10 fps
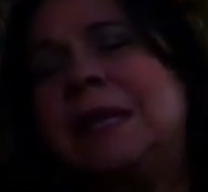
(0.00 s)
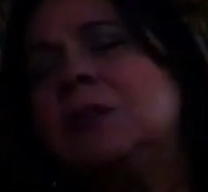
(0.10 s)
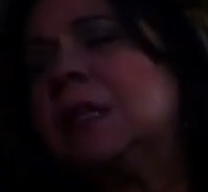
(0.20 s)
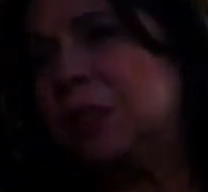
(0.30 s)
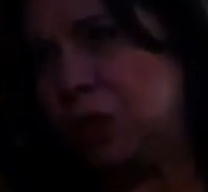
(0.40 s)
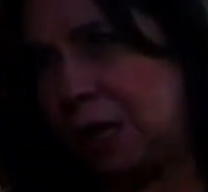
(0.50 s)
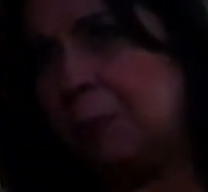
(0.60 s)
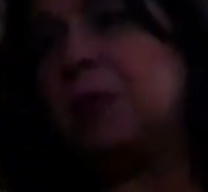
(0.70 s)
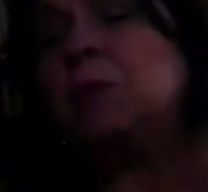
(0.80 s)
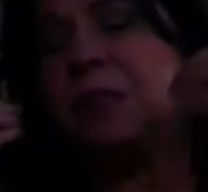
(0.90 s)
sounds
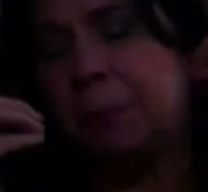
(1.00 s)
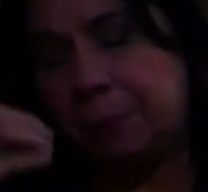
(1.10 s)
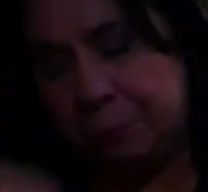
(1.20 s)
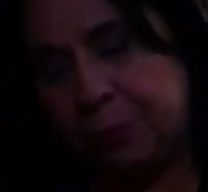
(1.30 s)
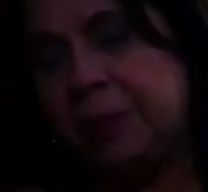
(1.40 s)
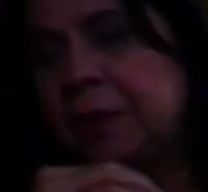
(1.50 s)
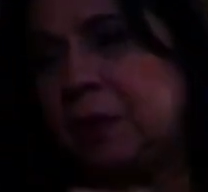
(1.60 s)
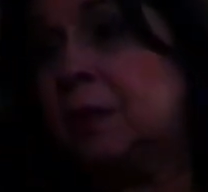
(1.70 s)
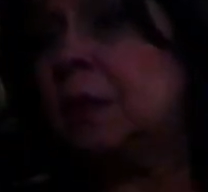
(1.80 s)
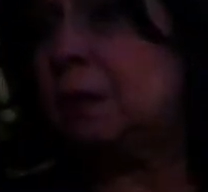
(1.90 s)
cliche, but it was about bringing
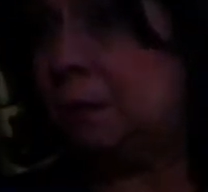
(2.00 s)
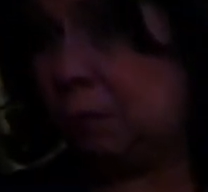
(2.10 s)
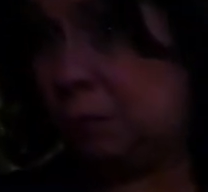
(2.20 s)
theater